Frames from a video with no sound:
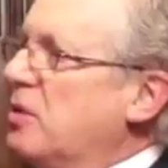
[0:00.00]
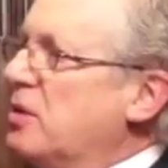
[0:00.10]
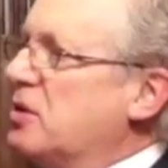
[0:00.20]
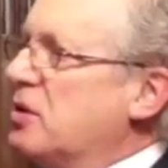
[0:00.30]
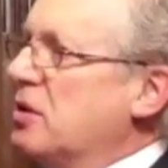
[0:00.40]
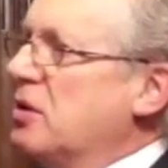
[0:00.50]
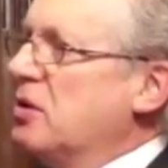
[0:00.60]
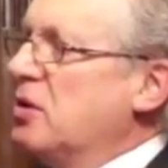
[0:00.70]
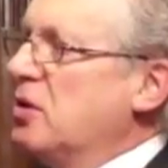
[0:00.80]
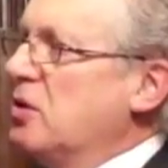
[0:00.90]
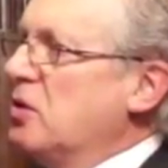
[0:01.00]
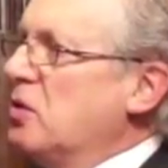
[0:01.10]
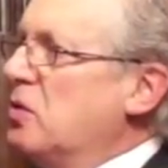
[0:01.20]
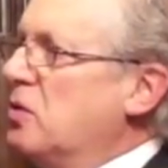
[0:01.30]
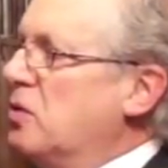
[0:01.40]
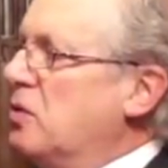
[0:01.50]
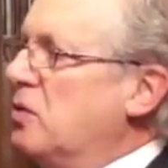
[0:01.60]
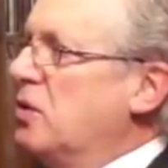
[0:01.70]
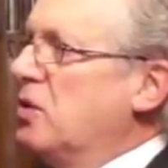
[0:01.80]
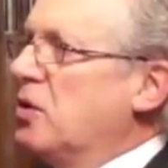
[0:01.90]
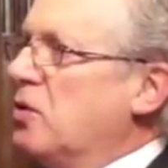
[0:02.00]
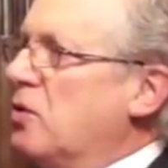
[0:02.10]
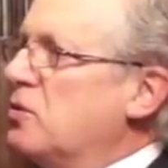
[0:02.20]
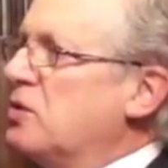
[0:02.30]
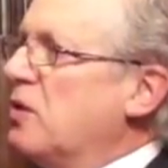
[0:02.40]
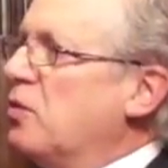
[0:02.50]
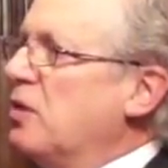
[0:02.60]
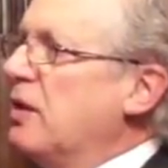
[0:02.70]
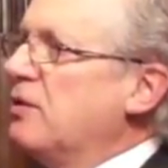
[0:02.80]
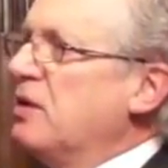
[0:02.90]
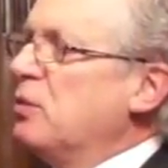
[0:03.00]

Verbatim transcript: person who grows up without